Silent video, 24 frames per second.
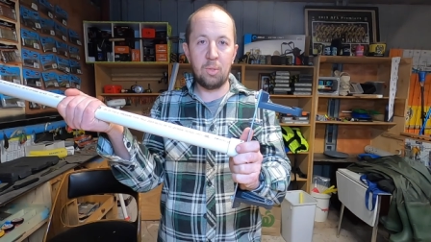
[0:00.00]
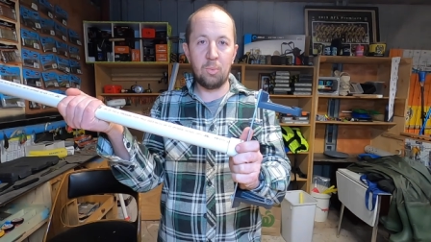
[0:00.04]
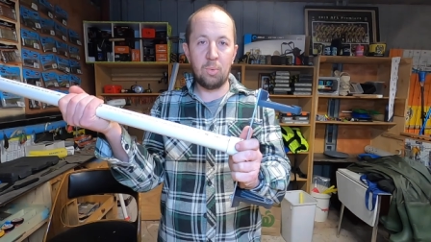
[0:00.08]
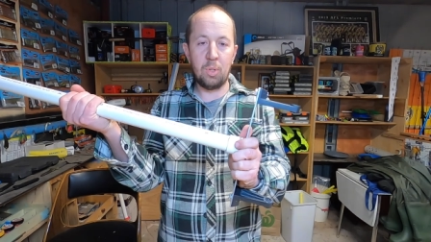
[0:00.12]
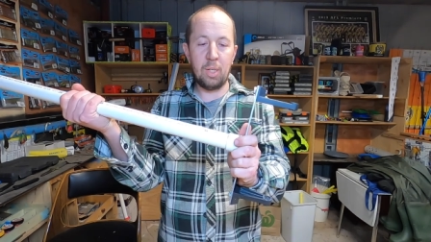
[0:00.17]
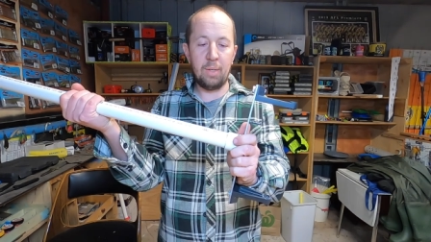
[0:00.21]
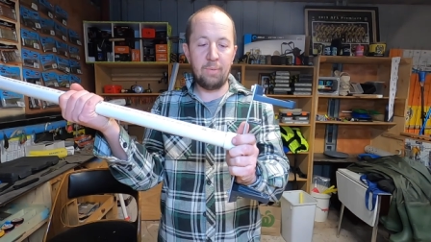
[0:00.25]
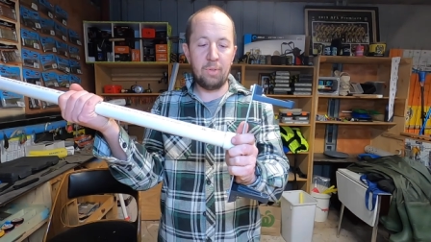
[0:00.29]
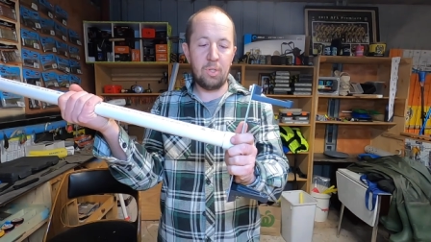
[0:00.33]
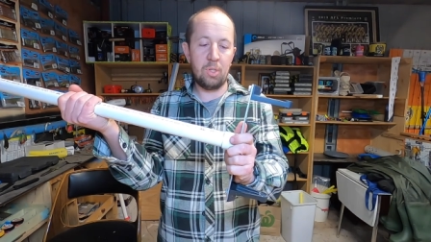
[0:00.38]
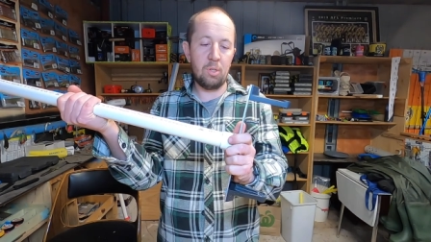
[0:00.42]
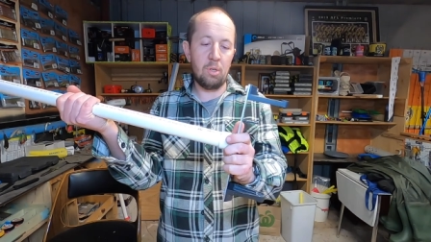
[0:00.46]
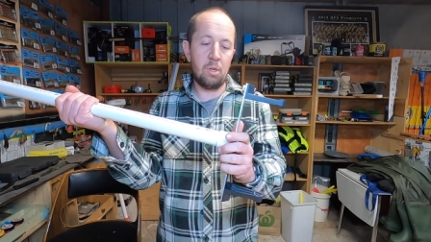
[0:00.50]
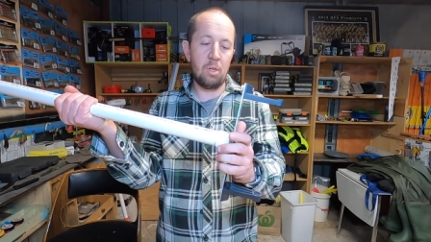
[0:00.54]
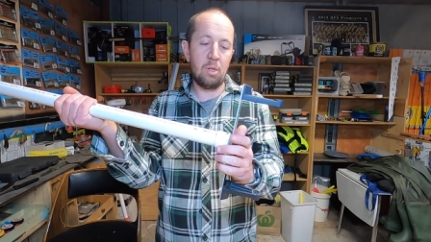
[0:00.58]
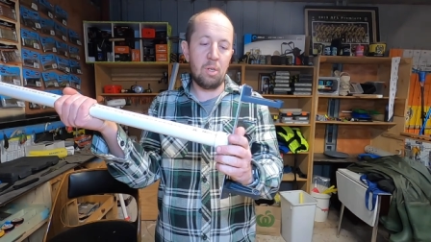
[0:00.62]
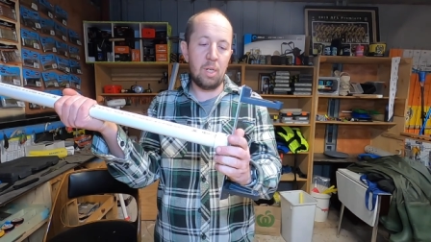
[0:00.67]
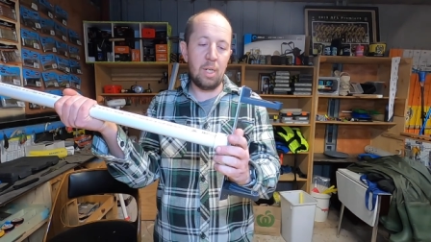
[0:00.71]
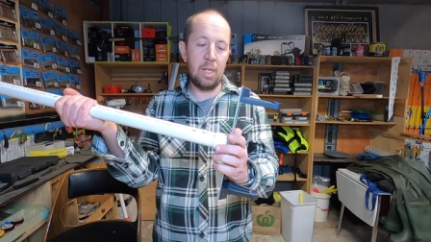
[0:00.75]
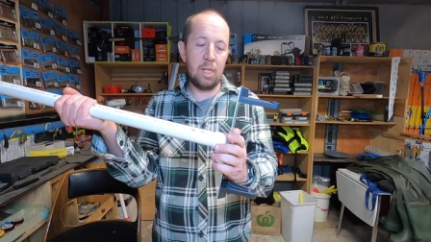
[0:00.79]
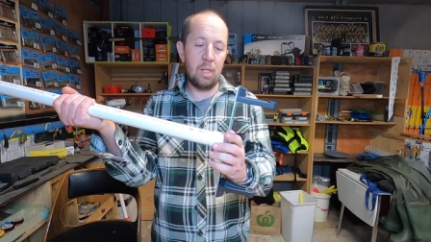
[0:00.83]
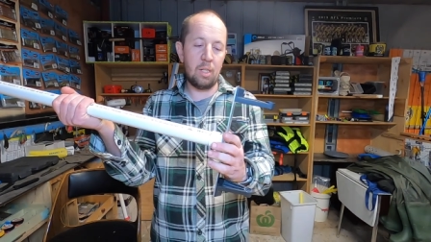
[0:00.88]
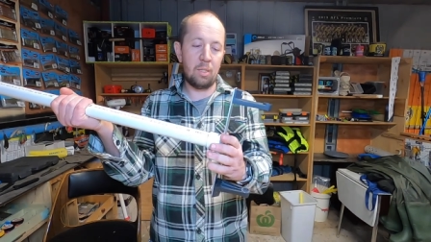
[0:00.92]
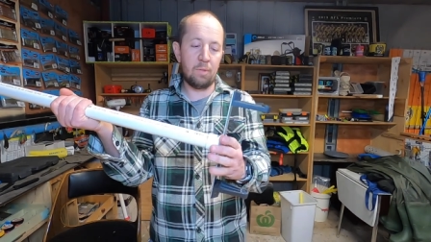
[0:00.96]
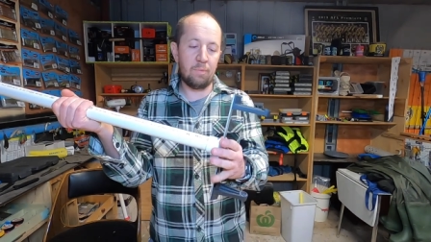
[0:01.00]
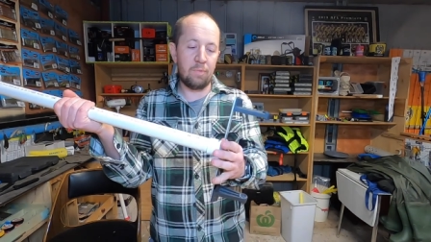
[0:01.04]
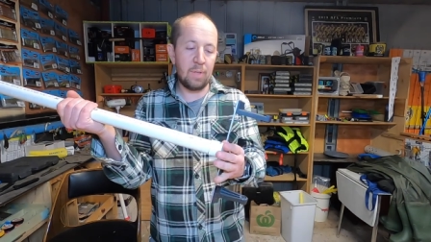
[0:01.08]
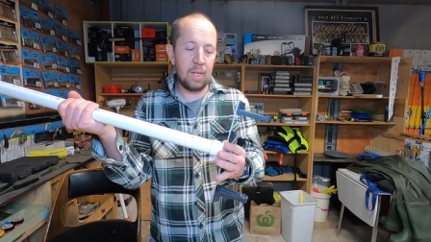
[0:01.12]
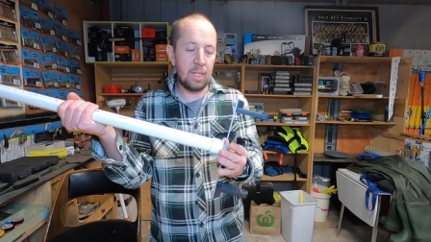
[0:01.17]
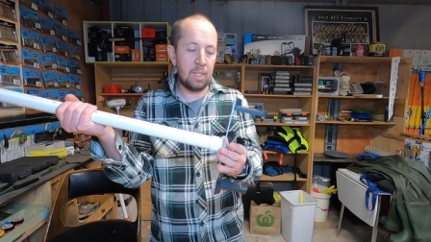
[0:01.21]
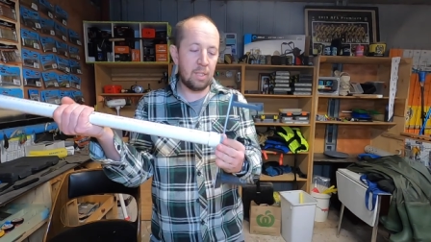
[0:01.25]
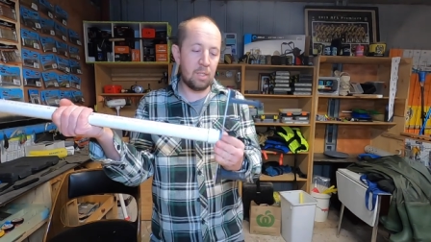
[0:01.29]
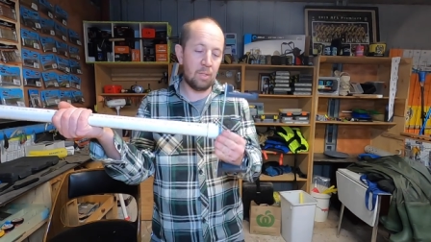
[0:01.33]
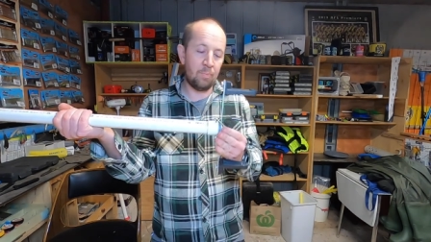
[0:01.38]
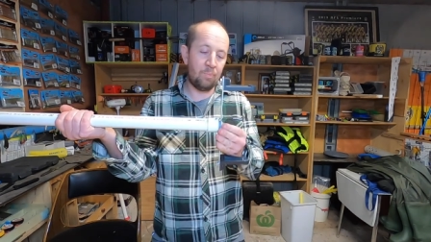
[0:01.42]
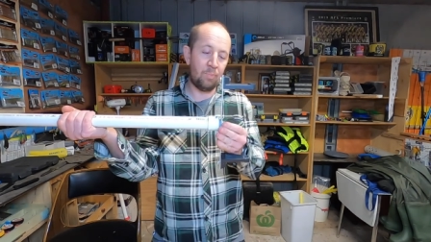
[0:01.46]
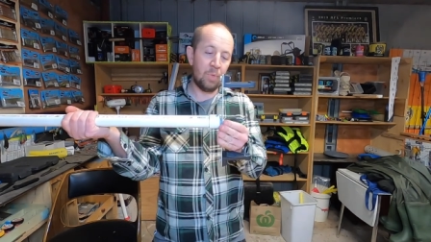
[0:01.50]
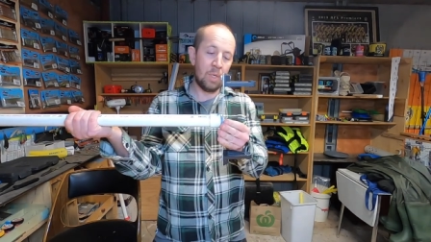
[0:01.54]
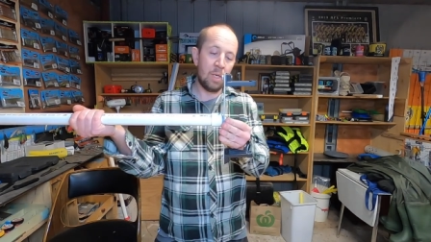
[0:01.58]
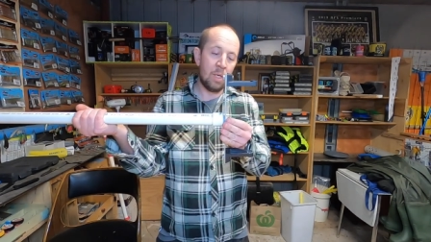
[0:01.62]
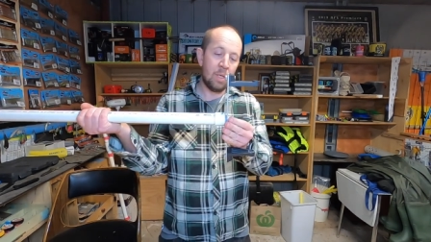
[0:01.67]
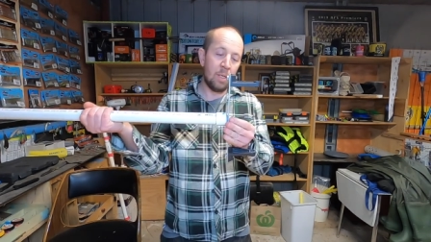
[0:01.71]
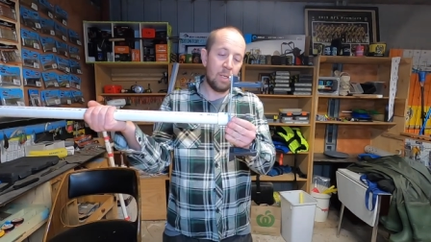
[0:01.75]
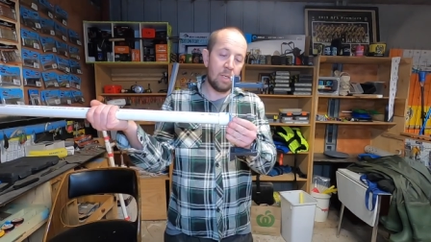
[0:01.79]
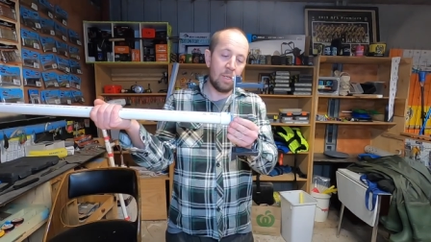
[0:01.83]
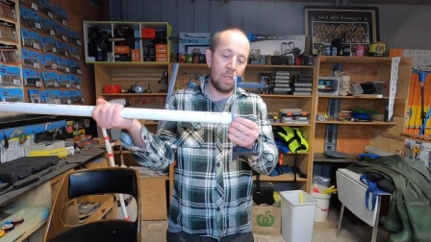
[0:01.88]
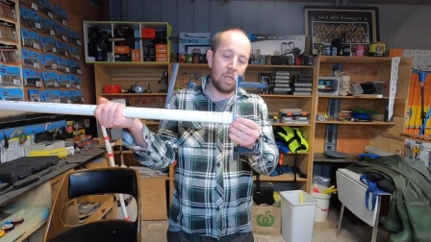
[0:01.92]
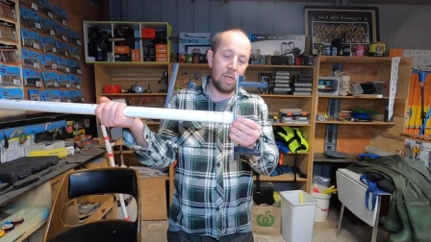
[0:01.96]
to whatever side I need it to face,
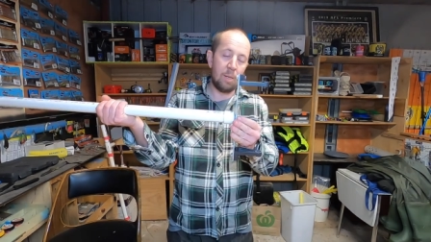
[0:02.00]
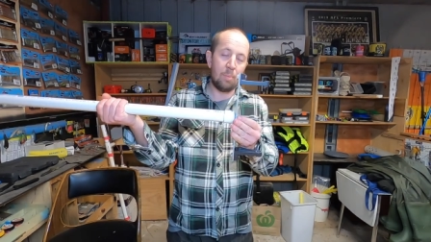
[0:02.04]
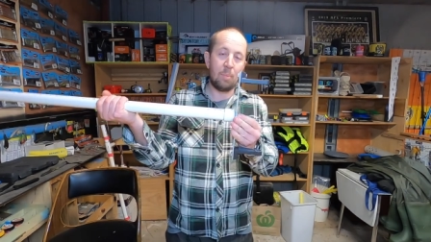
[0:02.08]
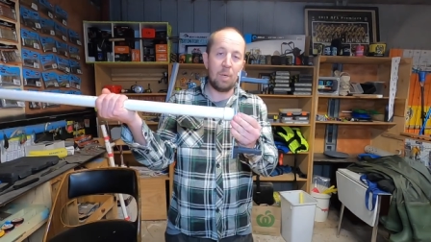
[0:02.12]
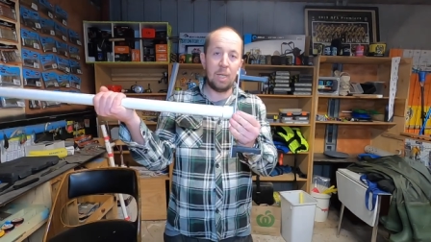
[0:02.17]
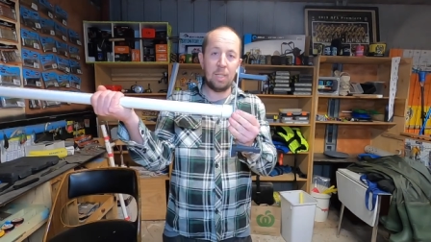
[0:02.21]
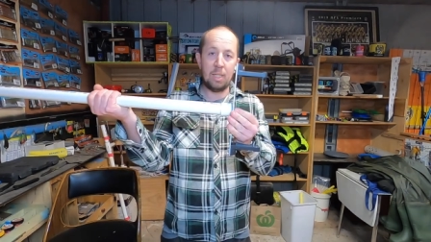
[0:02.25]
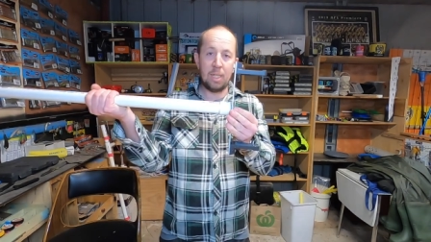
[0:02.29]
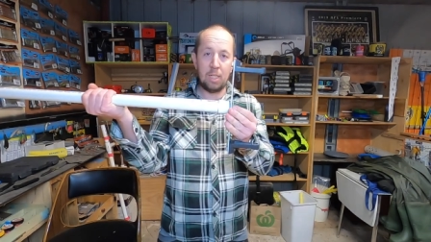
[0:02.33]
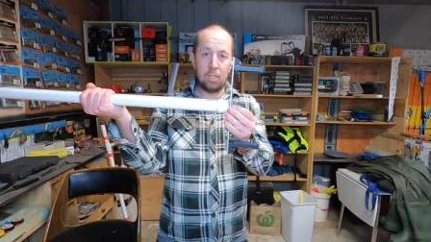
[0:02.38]
and